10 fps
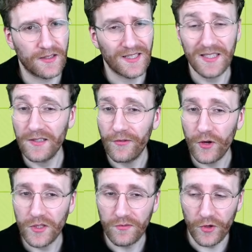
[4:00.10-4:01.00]
that's the
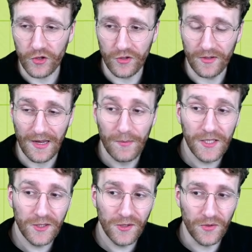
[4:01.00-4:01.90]
first version. I
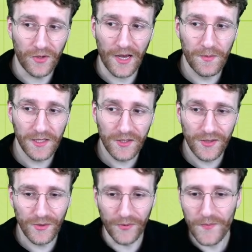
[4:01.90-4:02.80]
built
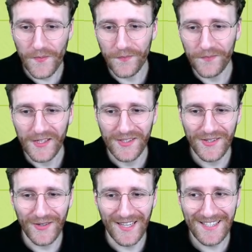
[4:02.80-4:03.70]
two.
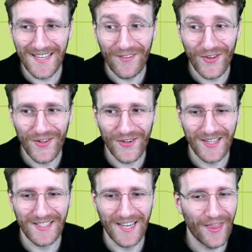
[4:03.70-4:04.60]
So let's have a look
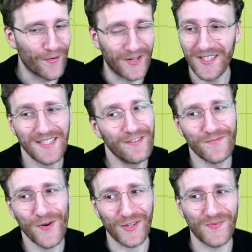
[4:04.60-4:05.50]
at the other one. It's even
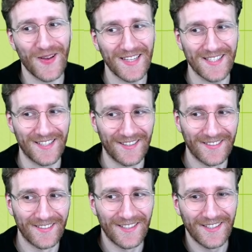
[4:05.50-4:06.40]
more spicy.
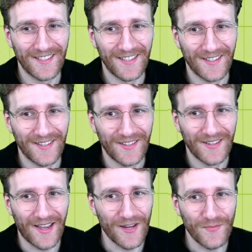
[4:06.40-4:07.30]

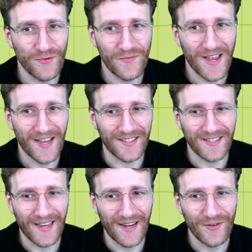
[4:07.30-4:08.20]
Are you prepared?
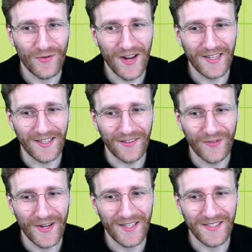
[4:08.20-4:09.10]
Are you ready?
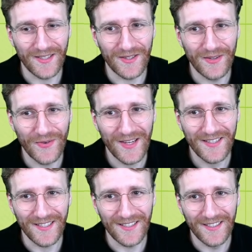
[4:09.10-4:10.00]
Where is it? Where
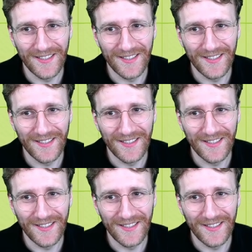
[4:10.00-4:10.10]
is it?